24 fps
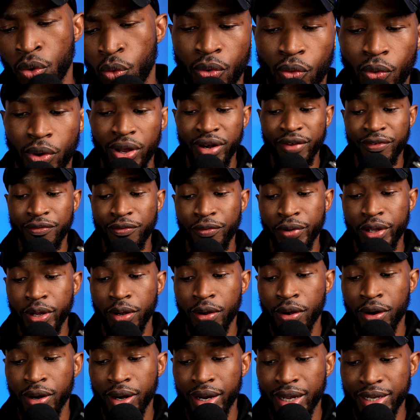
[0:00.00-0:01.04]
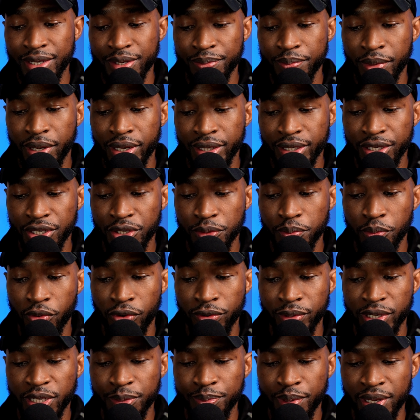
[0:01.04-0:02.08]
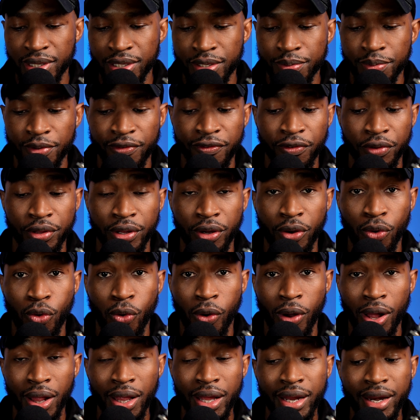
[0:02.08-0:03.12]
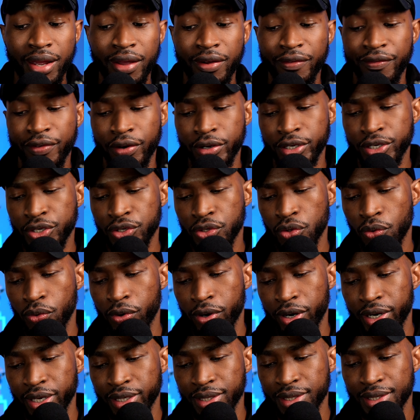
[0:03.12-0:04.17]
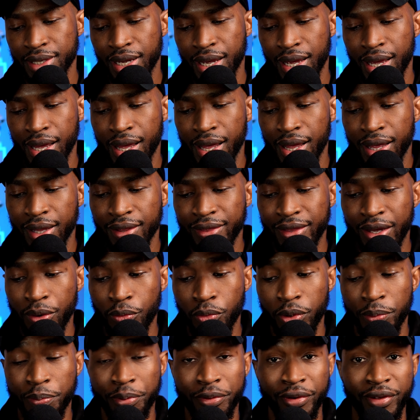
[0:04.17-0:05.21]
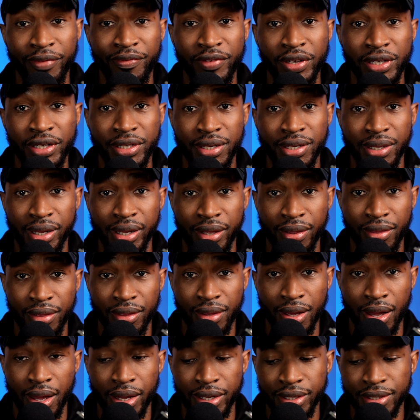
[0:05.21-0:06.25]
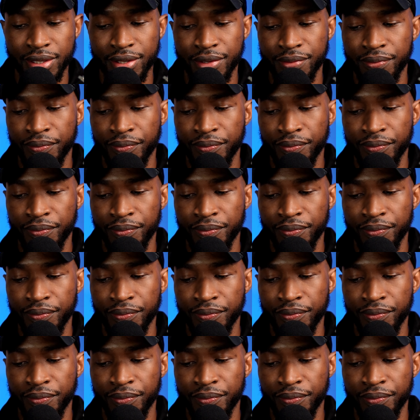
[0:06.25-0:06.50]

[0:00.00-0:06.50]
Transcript: What if we are as much more responsible for the quality of our stories than we previously thought?